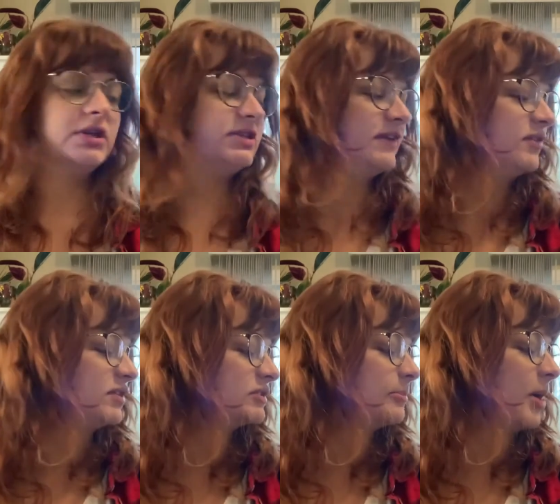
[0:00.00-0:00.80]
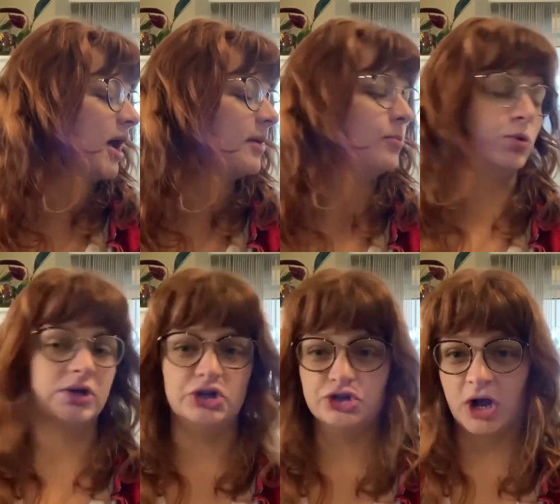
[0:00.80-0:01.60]
Devious by
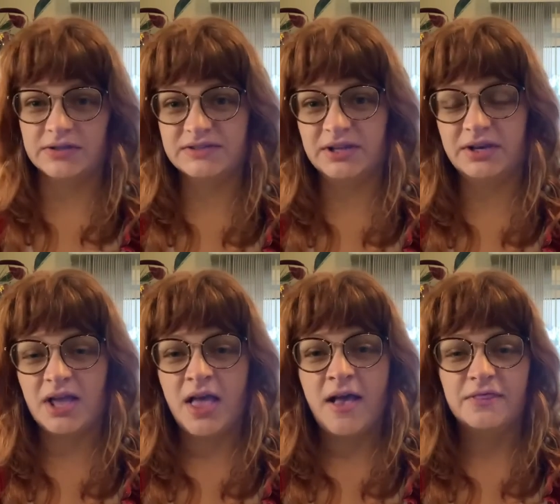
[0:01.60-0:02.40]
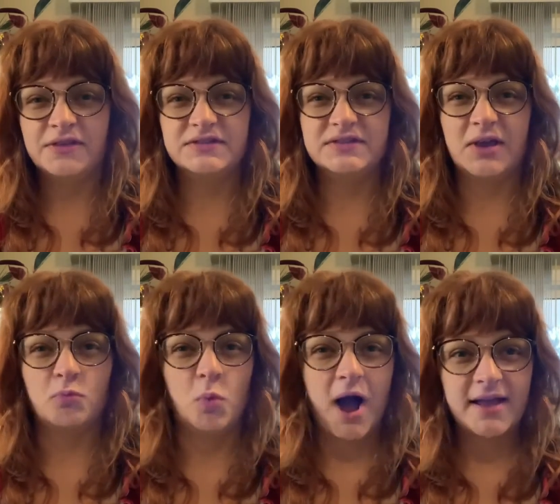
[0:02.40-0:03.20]
Maureen Johnson. This is a
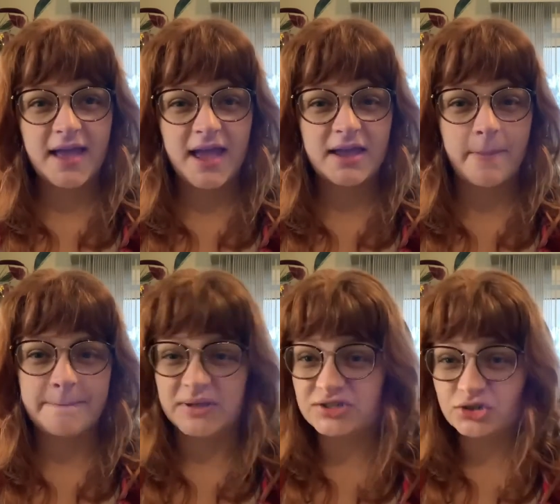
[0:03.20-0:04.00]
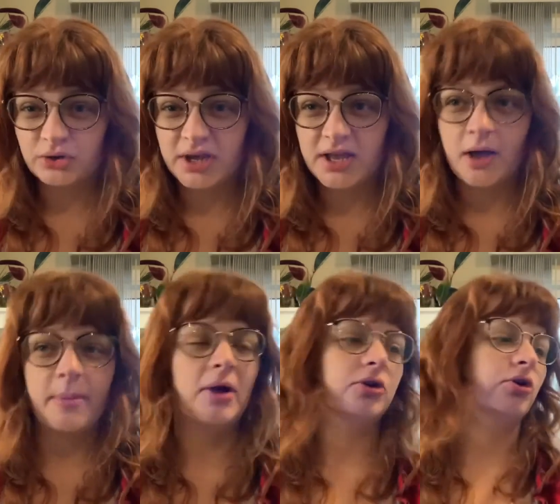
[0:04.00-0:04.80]
YA mystery
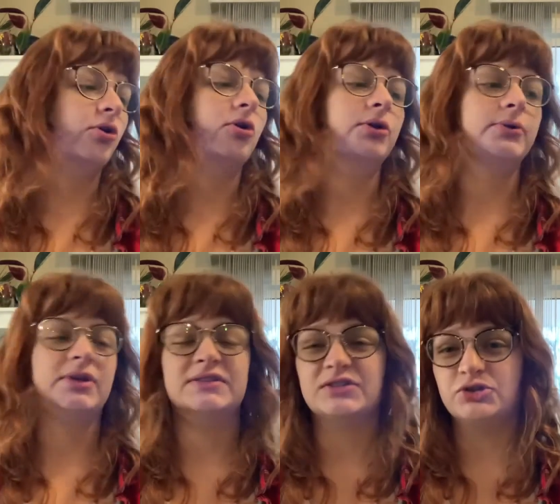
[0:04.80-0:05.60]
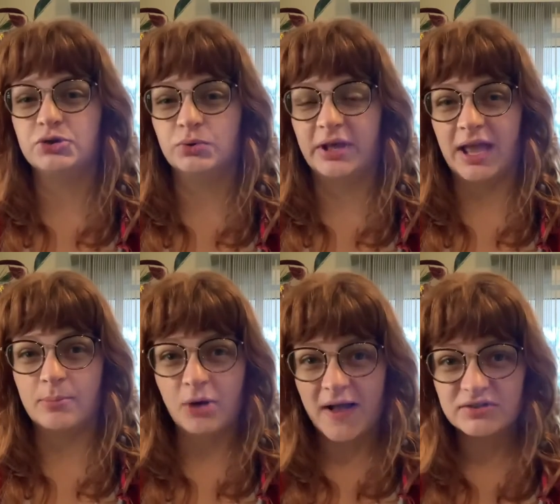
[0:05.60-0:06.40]
about a girl who gets into like a
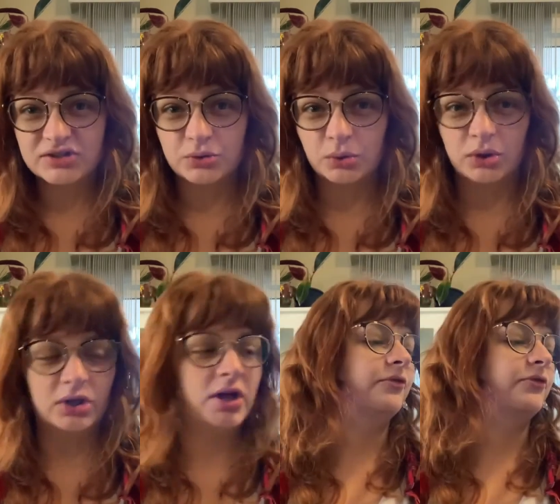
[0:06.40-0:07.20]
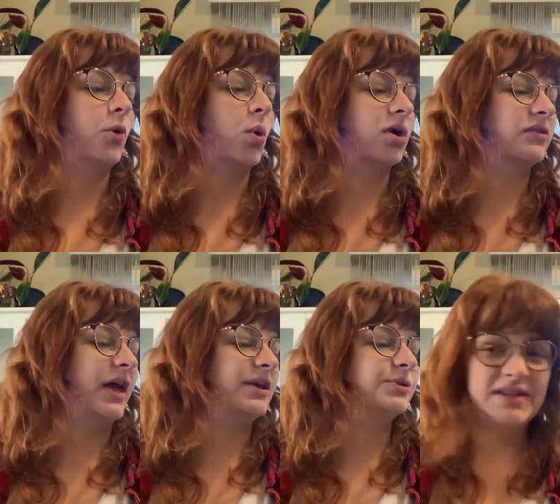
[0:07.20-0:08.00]
private school for
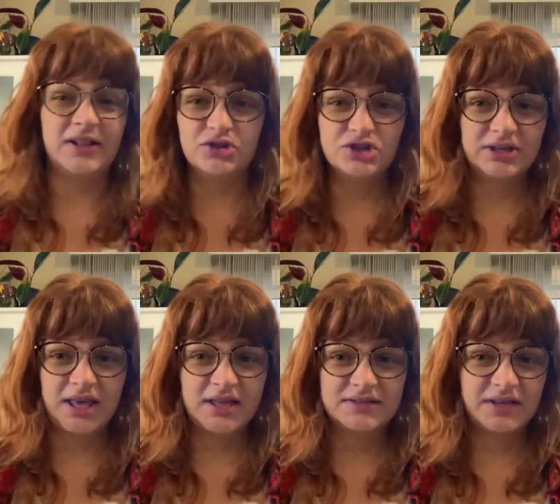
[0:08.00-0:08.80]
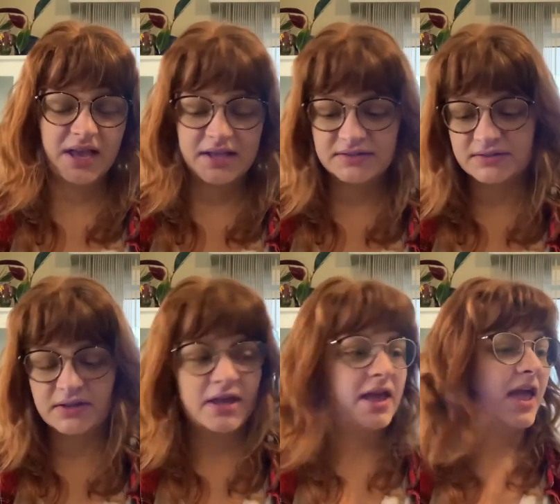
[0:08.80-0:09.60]
like intelligent kids, I
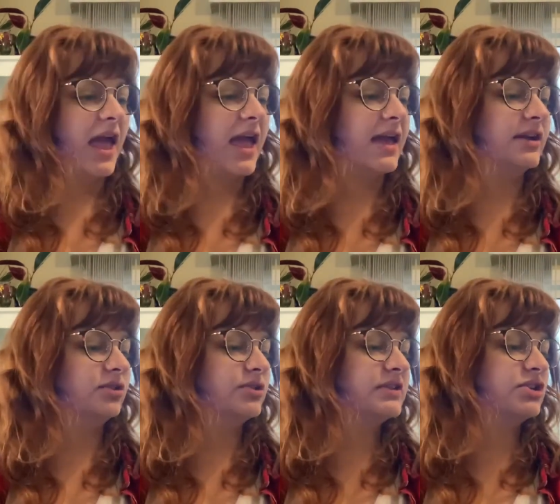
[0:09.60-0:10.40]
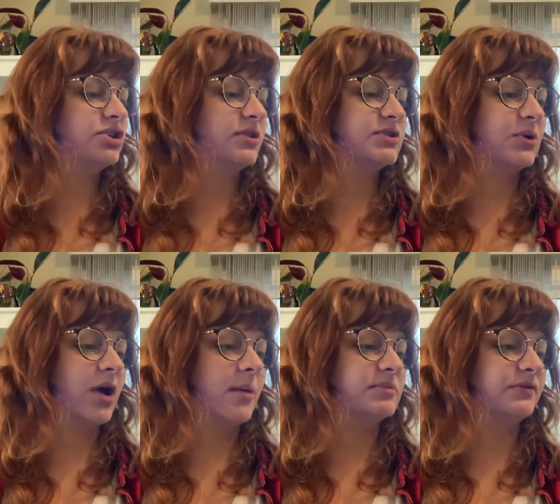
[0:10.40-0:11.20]
guess, and it looks like she also
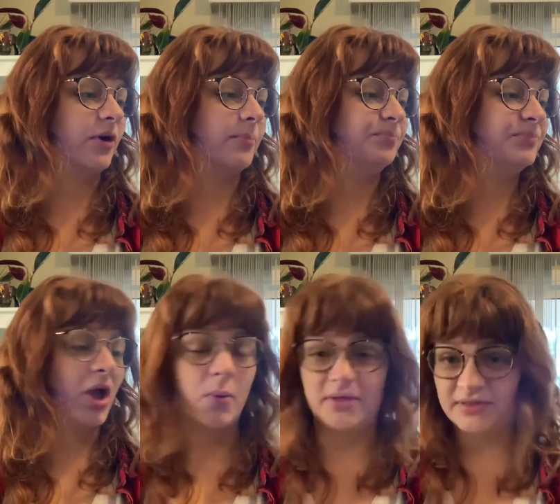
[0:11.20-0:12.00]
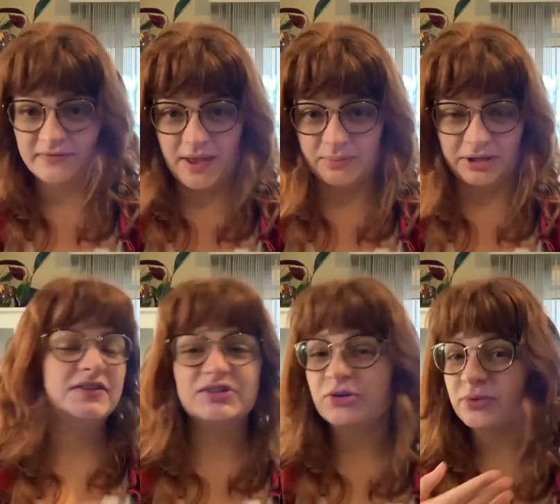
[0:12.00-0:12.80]
comes from a wealthy family.
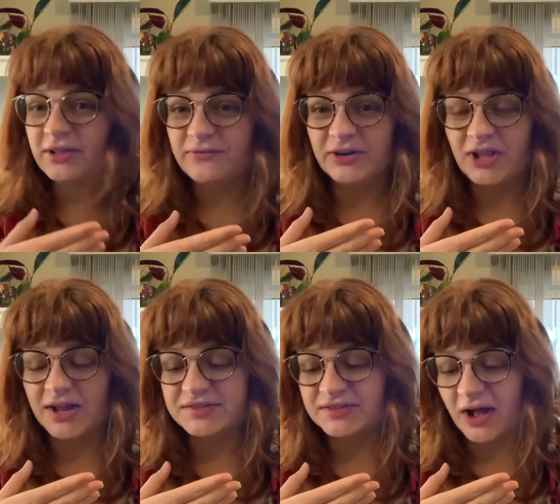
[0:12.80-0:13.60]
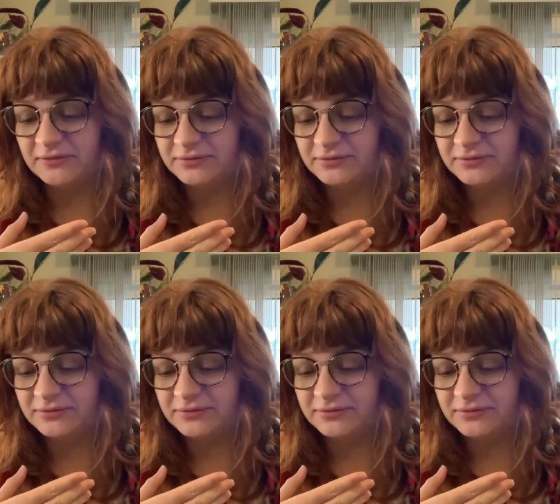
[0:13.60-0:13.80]
This could really fit a lot of stuff